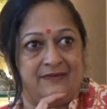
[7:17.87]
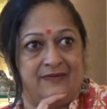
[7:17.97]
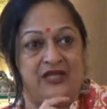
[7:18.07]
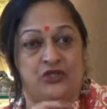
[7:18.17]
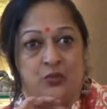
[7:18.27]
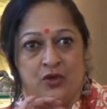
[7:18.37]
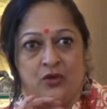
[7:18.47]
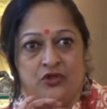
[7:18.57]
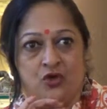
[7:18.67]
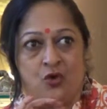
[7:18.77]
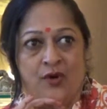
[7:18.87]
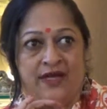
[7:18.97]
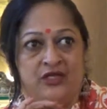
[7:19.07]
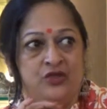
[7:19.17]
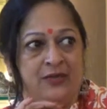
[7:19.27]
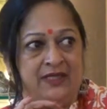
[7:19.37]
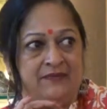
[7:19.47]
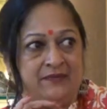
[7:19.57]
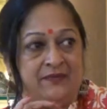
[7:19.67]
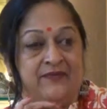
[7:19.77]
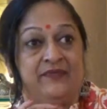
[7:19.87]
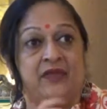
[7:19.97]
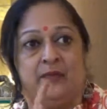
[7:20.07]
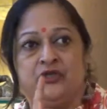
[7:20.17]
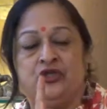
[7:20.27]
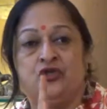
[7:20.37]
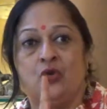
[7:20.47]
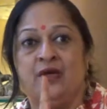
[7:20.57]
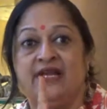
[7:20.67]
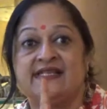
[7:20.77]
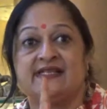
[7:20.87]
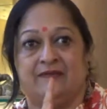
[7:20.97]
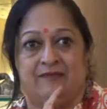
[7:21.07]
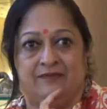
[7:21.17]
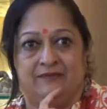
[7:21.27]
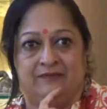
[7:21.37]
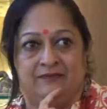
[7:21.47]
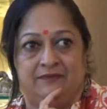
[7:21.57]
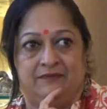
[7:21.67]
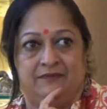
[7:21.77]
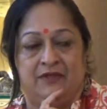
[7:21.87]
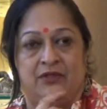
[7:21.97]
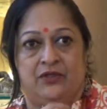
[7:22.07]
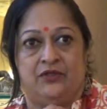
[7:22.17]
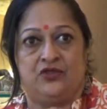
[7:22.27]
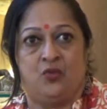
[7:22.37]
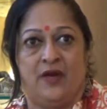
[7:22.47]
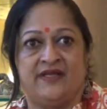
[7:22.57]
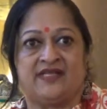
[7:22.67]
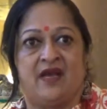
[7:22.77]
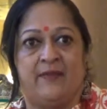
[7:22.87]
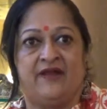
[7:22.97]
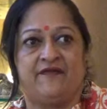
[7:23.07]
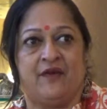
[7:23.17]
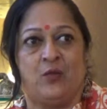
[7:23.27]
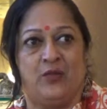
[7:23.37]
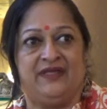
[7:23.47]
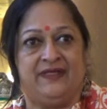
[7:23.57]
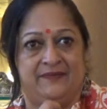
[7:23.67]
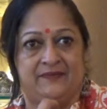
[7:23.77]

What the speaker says: That you were going to go into it, but you don't listen to what is coming from within.